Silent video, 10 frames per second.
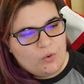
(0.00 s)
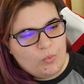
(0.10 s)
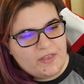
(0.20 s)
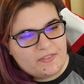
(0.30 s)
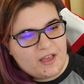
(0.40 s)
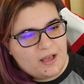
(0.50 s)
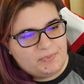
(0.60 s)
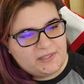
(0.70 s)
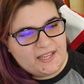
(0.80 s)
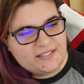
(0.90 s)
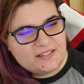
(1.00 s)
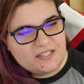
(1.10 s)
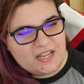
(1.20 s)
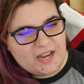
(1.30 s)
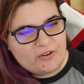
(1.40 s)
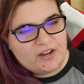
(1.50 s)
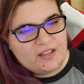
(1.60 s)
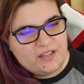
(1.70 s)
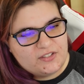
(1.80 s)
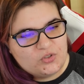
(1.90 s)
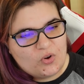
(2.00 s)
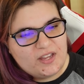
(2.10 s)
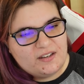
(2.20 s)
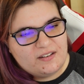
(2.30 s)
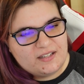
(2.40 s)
With A Place at the Nayarit, historian